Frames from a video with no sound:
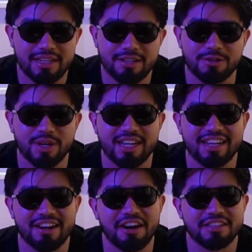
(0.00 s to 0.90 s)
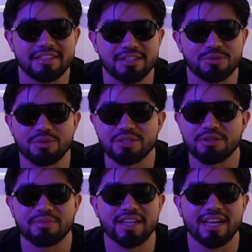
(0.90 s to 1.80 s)
creating content, doing
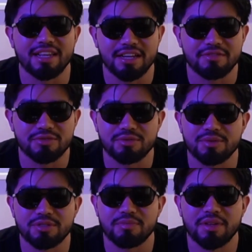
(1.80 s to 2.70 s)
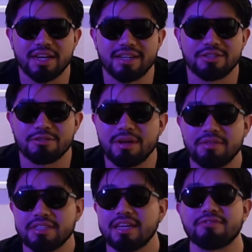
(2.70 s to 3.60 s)
something I love, so doing something I enjoy. Maybe
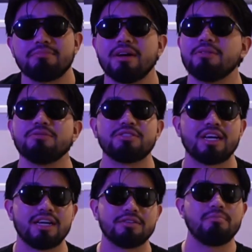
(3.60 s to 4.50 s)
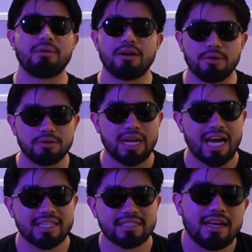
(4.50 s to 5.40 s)
it's not for my own channel, my own
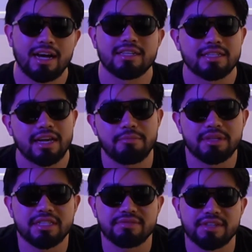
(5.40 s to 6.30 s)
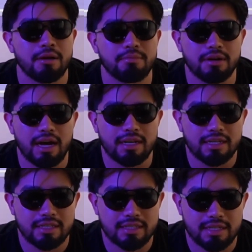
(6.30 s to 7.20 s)
asset, as I am in this video, but at
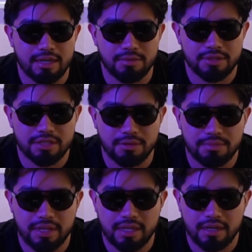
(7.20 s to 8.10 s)
least it was something